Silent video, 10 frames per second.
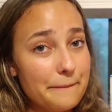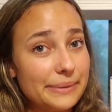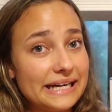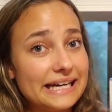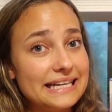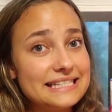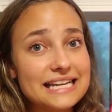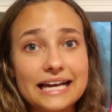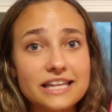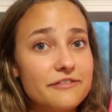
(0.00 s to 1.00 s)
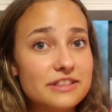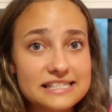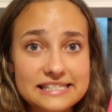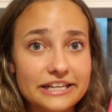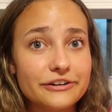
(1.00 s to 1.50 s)
but I loved the
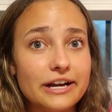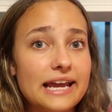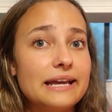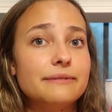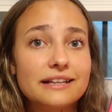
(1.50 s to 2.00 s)
scenery,